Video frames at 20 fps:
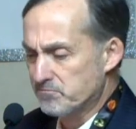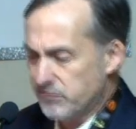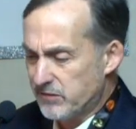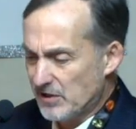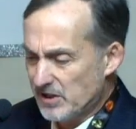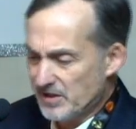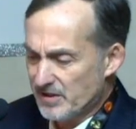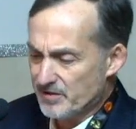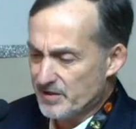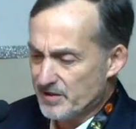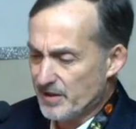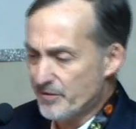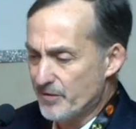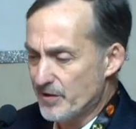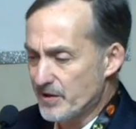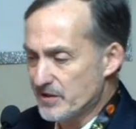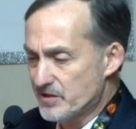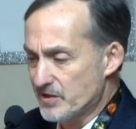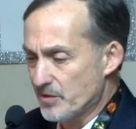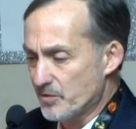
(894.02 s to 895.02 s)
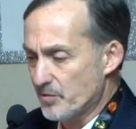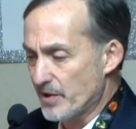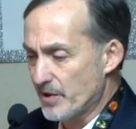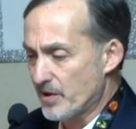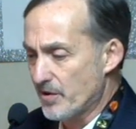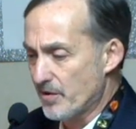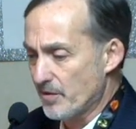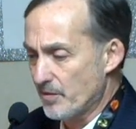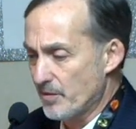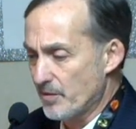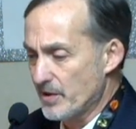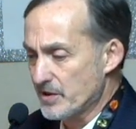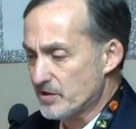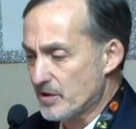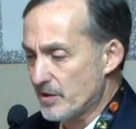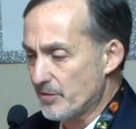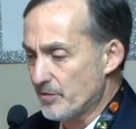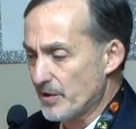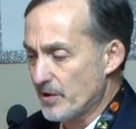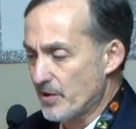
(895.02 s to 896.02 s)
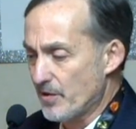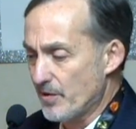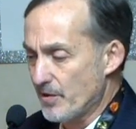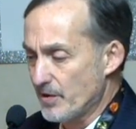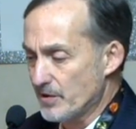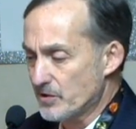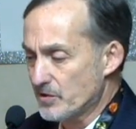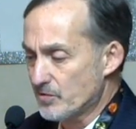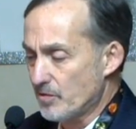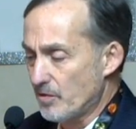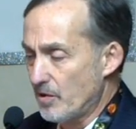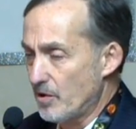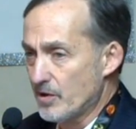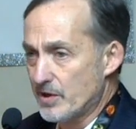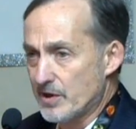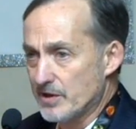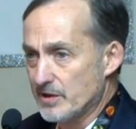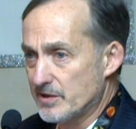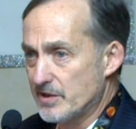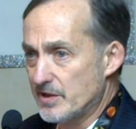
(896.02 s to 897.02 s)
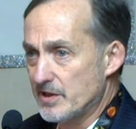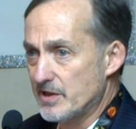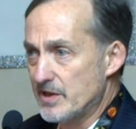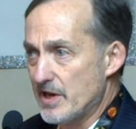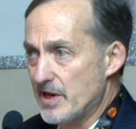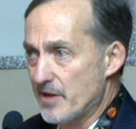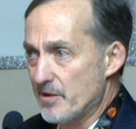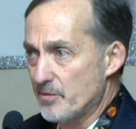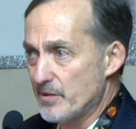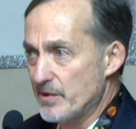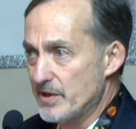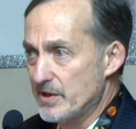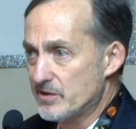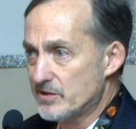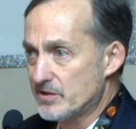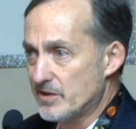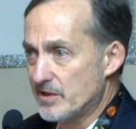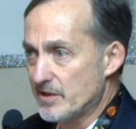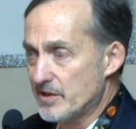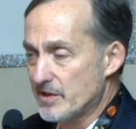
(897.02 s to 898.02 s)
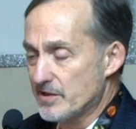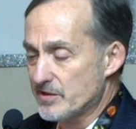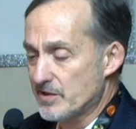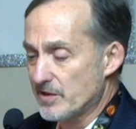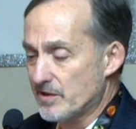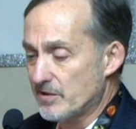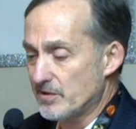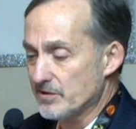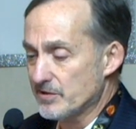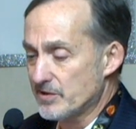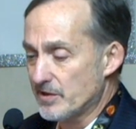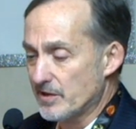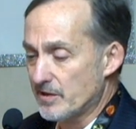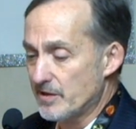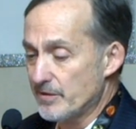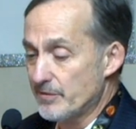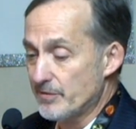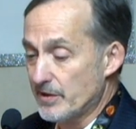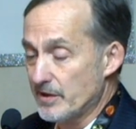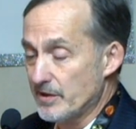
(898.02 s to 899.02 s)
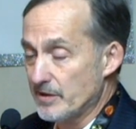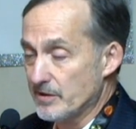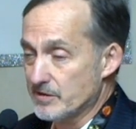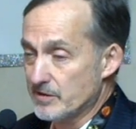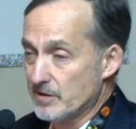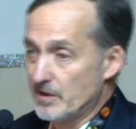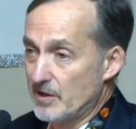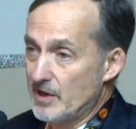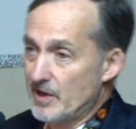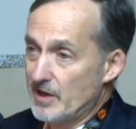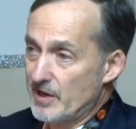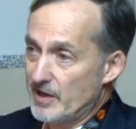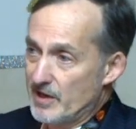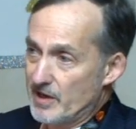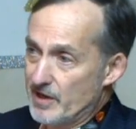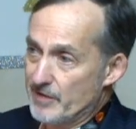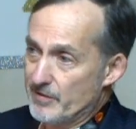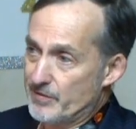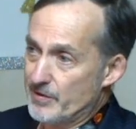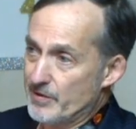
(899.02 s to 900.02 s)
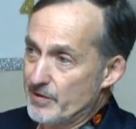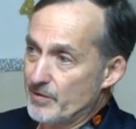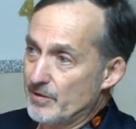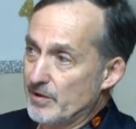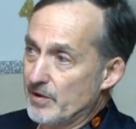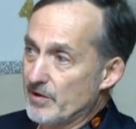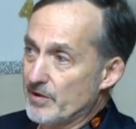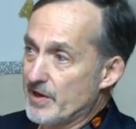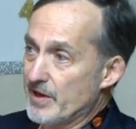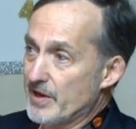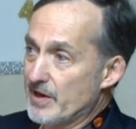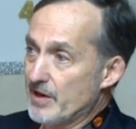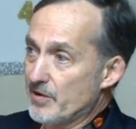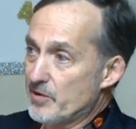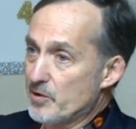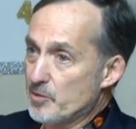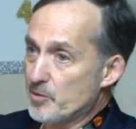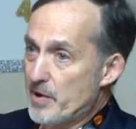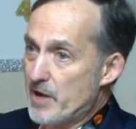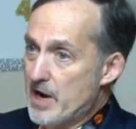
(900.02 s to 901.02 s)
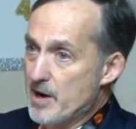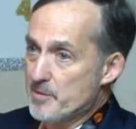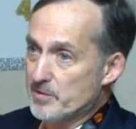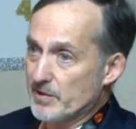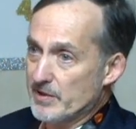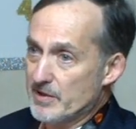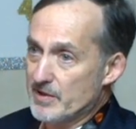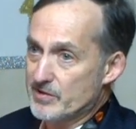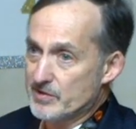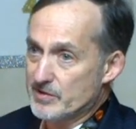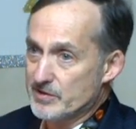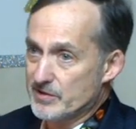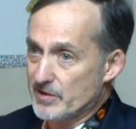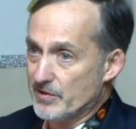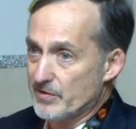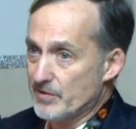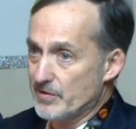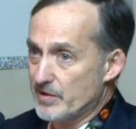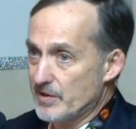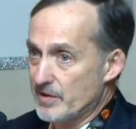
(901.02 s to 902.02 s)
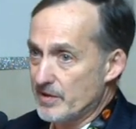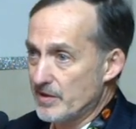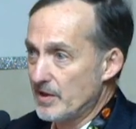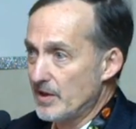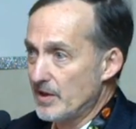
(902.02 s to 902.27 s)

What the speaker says: clear difference in risk of recurrent stroke. It did not reach statistical significance. If you look at other populations other than